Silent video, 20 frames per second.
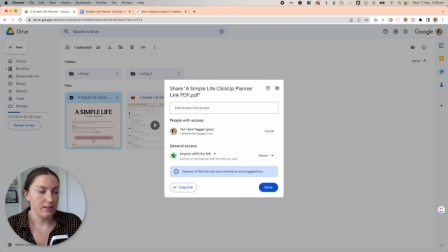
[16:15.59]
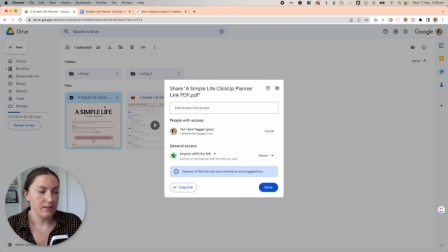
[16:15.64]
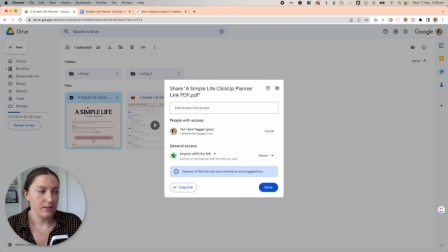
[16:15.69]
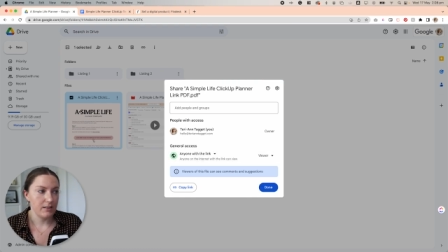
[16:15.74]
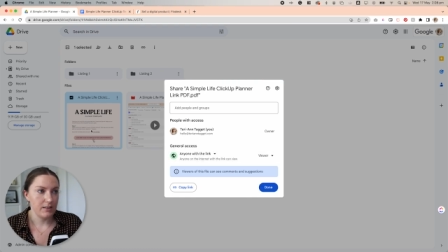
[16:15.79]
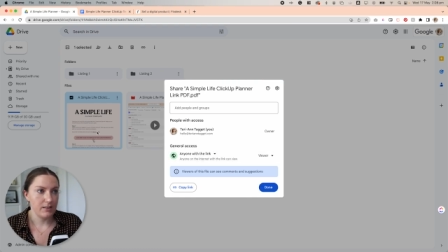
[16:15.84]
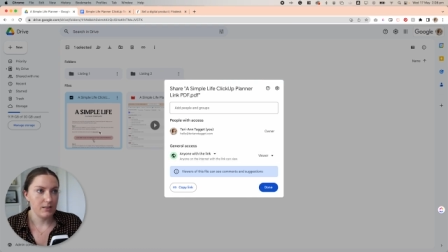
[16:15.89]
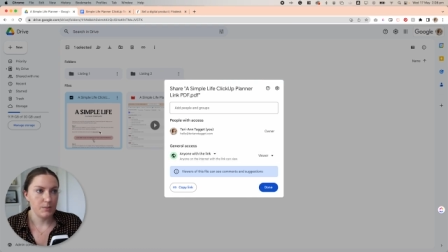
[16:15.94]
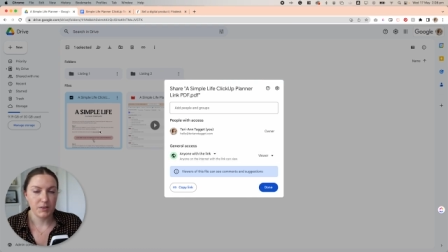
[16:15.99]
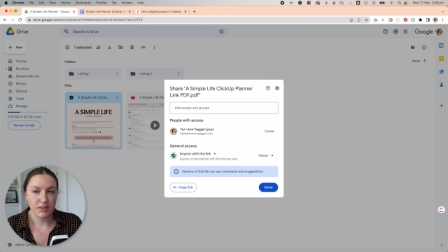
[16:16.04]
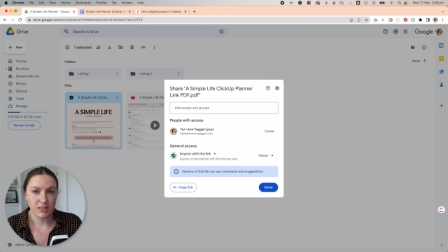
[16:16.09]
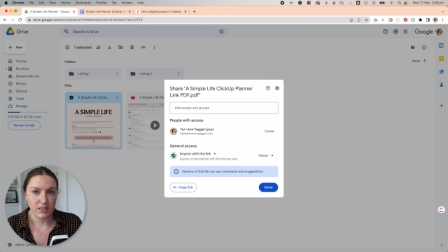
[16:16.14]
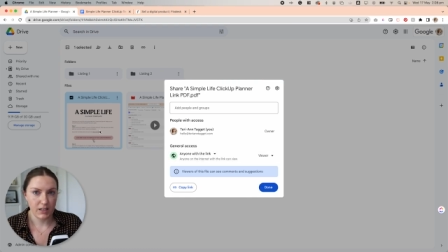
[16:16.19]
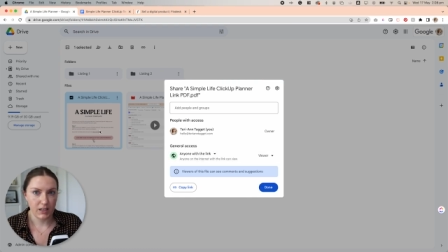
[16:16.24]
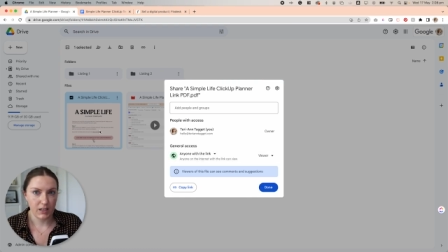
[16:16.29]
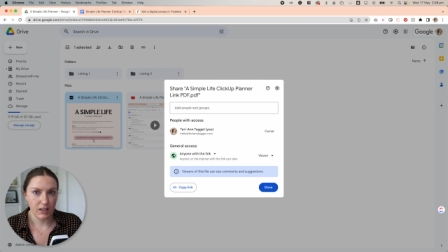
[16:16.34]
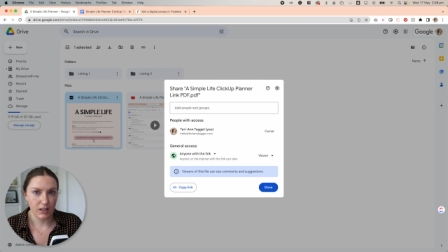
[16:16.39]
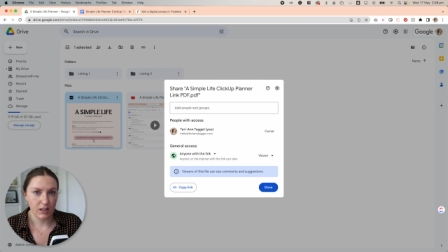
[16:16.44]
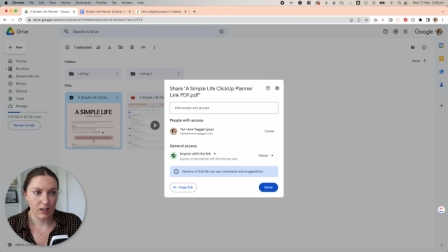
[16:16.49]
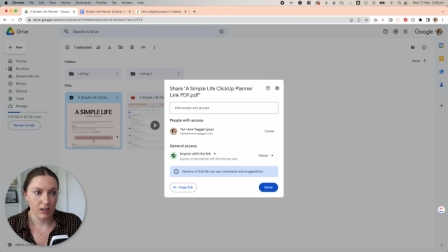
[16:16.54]
this
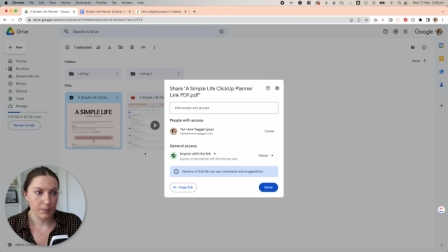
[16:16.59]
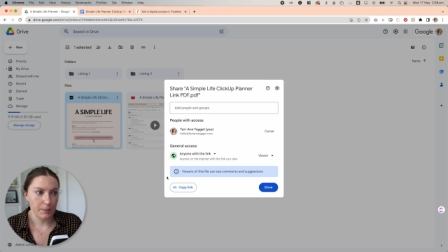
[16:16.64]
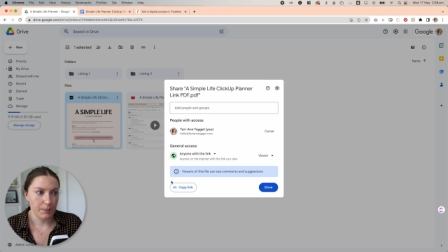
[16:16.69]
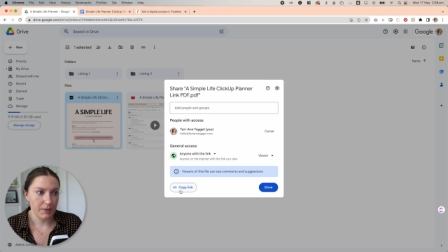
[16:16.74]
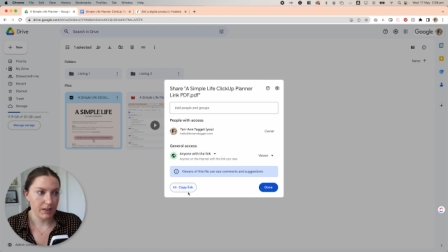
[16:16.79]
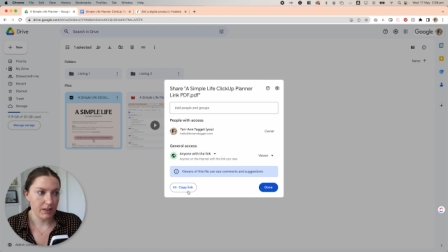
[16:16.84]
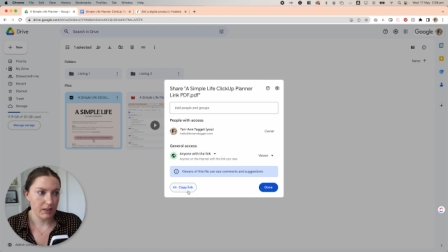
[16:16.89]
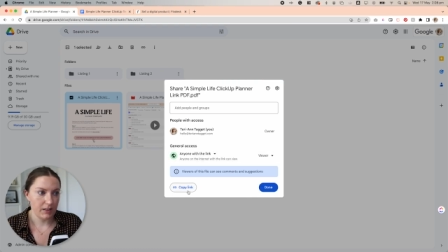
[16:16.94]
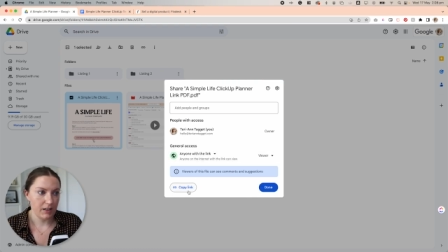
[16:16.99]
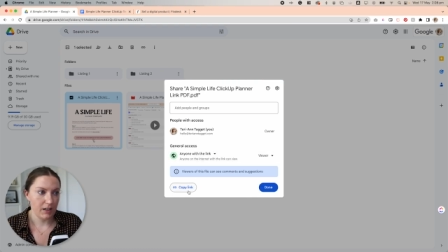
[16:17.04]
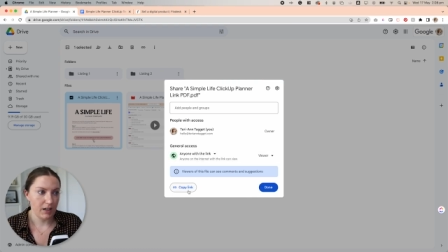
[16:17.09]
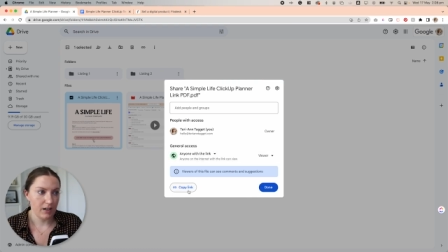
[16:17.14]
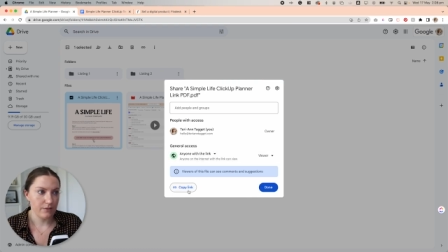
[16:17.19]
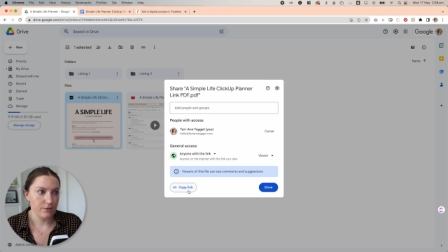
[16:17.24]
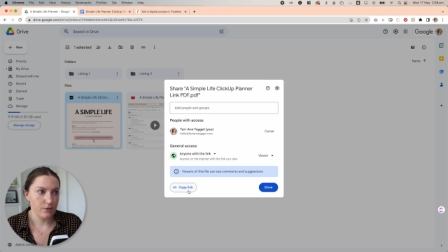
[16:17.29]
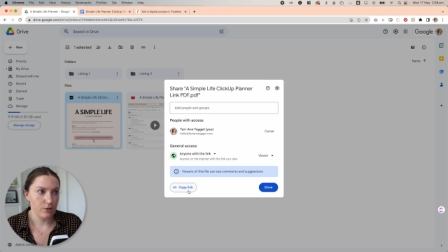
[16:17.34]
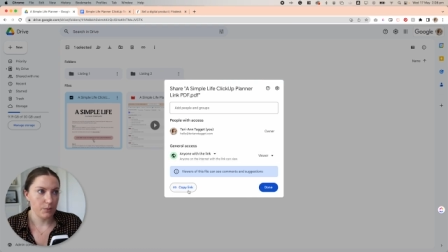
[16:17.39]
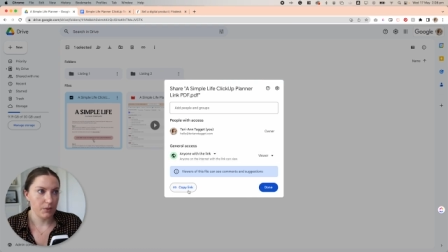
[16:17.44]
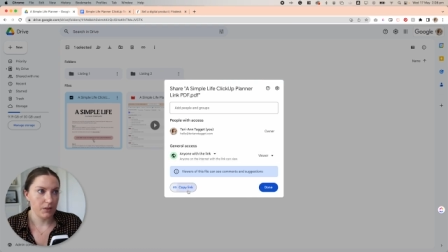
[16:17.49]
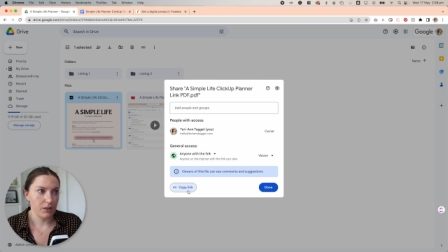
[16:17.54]
particular PDF.
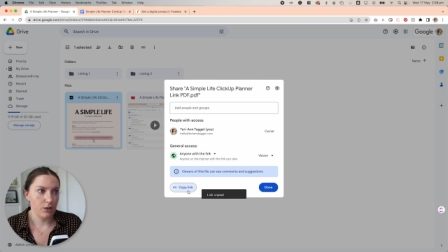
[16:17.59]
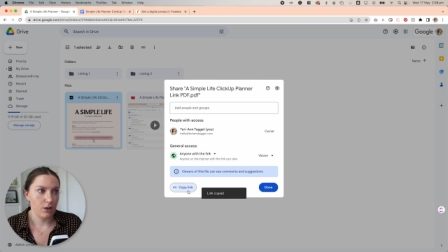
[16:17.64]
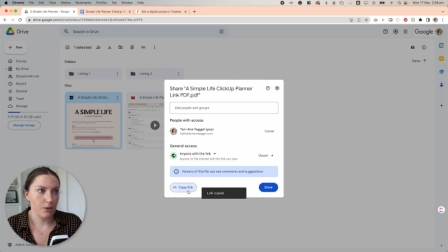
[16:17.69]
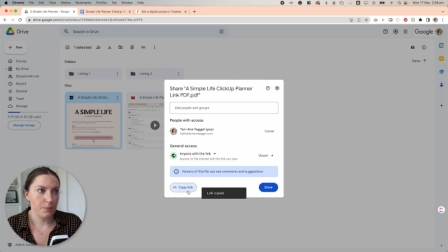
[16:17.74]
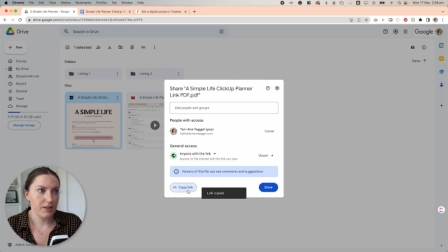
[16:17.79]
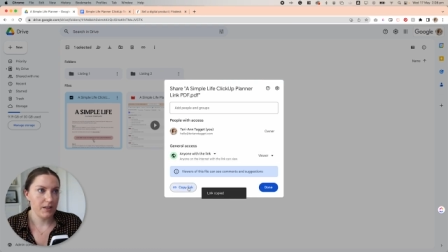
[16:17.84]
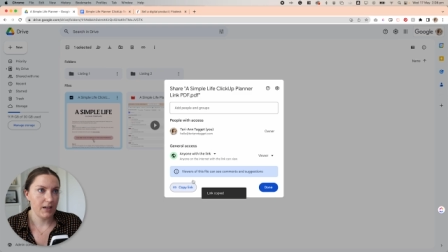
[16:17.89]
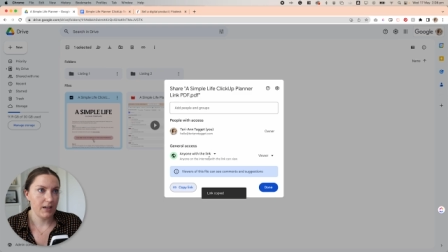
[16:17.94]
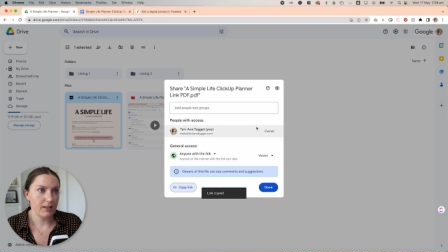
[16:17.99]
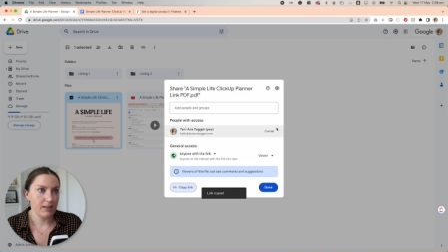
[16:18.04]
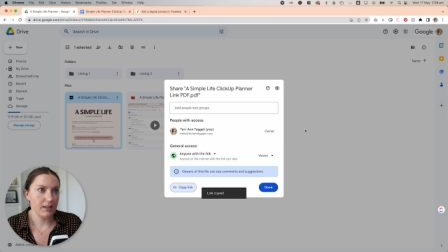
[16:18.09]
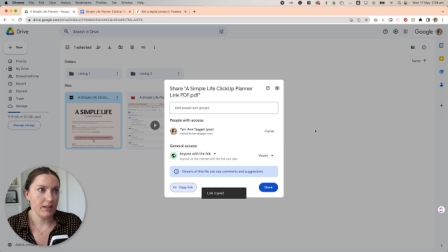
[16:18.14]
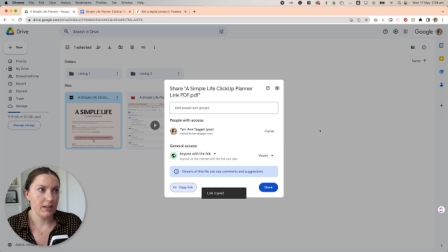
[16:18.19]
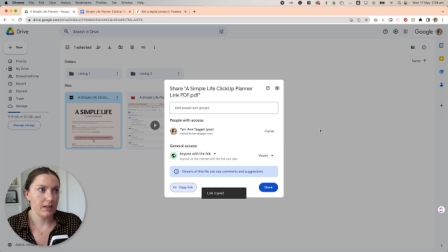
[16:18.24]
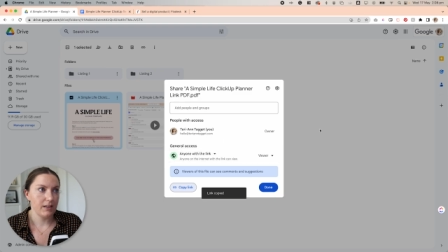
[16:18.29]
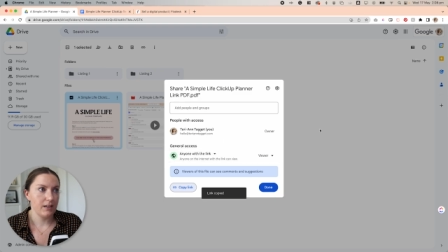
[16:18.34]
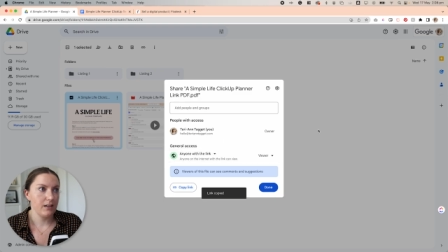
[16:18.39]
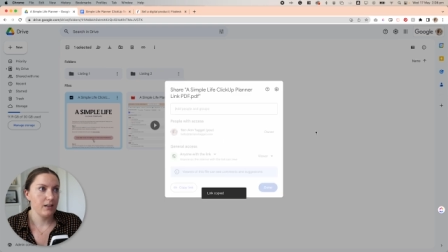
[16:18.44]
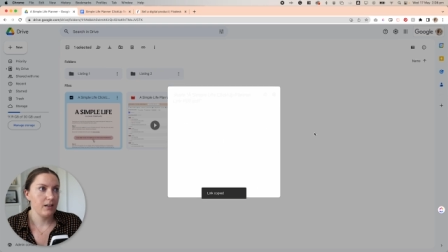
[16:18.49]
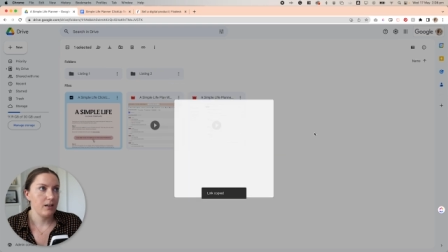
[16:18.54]
So I'm going to copy that
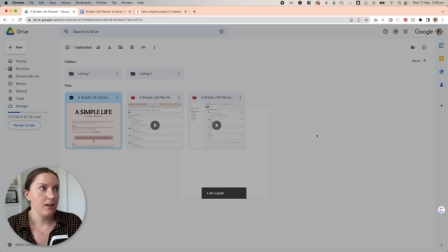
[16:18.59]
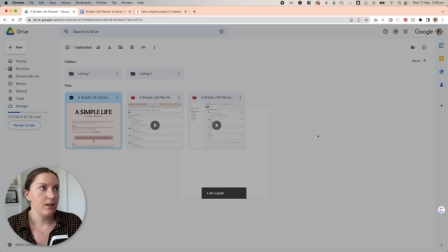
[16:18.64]
link